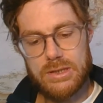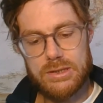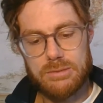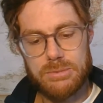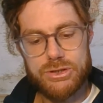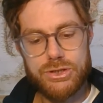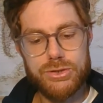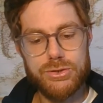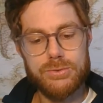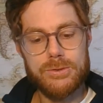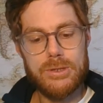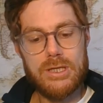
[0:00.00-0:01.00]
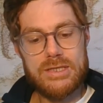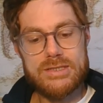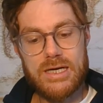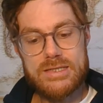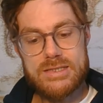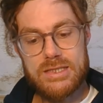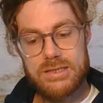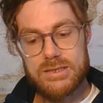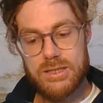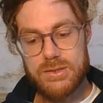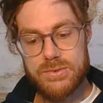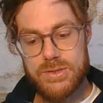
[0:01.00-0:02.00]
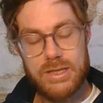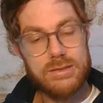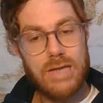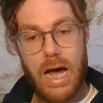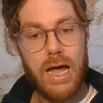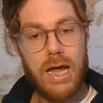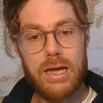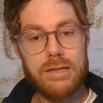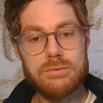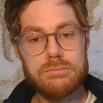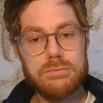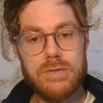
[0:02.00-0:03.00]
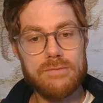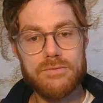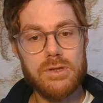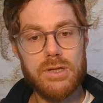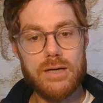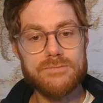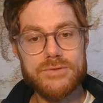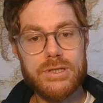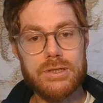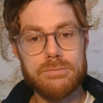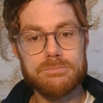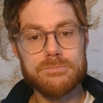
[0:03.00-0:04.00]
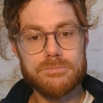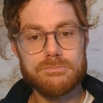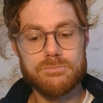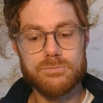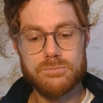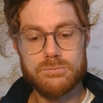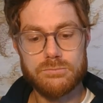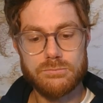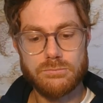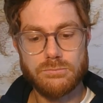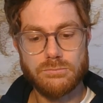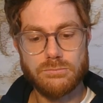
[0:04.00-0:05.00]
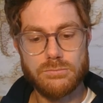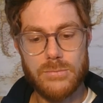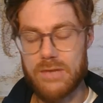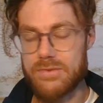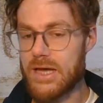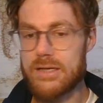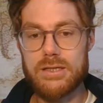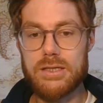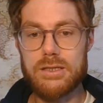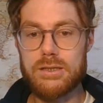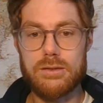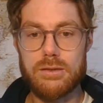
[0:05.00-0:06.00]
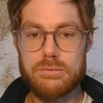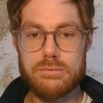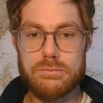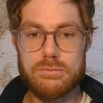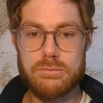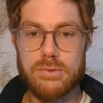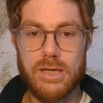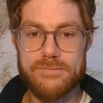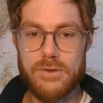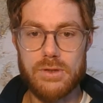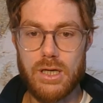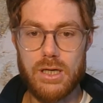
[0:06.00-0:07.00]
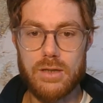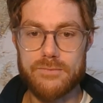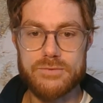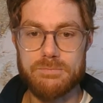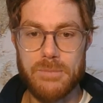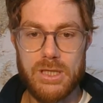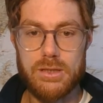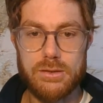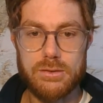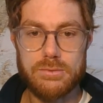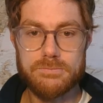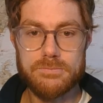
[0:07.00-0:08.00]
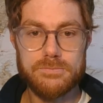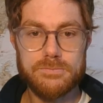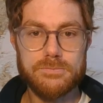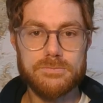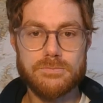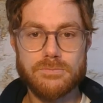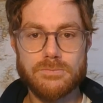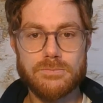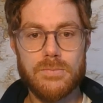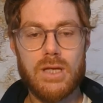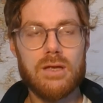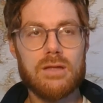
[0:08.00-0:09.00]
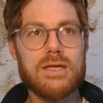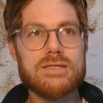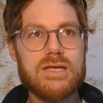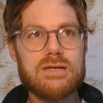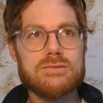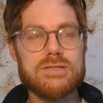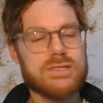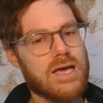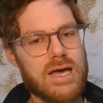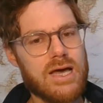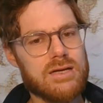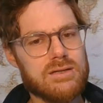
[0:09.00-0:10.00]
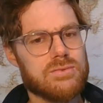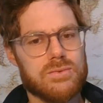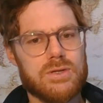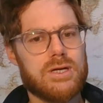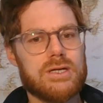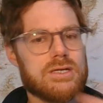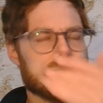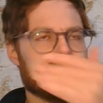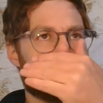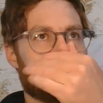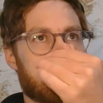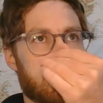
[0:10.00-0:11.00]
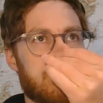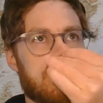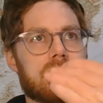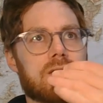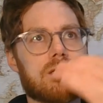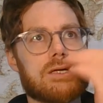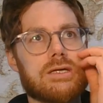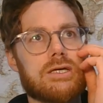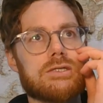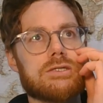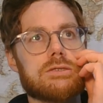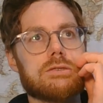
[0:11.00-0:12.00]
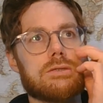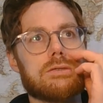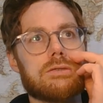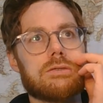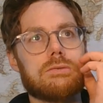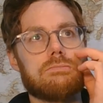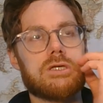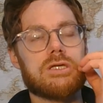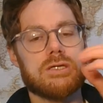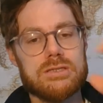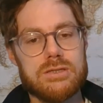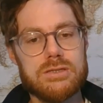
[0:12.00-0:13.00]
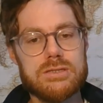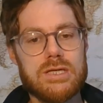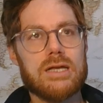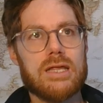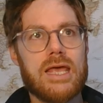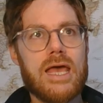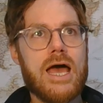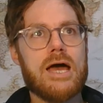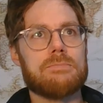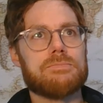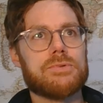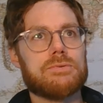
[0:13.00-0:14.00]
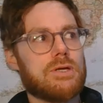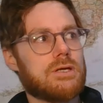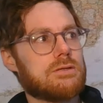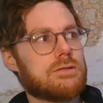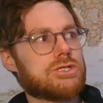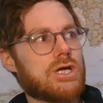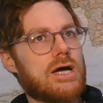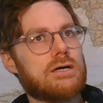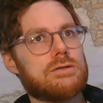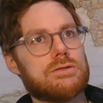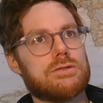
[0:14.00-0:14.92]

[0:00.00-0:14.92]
Number 2, does he know that I never loved him and that he never loved me? That sounds sad in a way, doesn't it? But I guess because there's that gap in the child